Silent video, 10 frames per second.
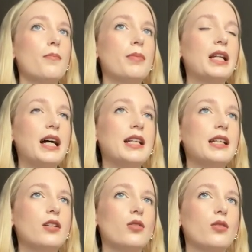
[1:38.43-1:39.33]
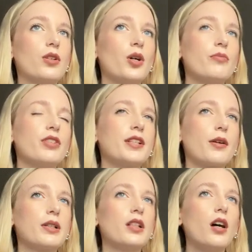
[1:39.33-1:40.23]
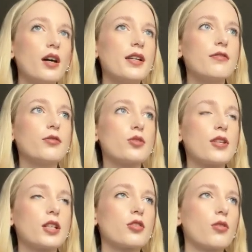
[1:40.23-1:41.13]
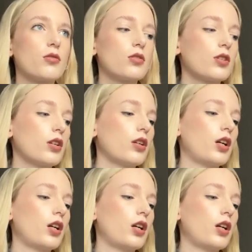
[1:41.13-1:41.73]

Planning on hopefully going live on TikTok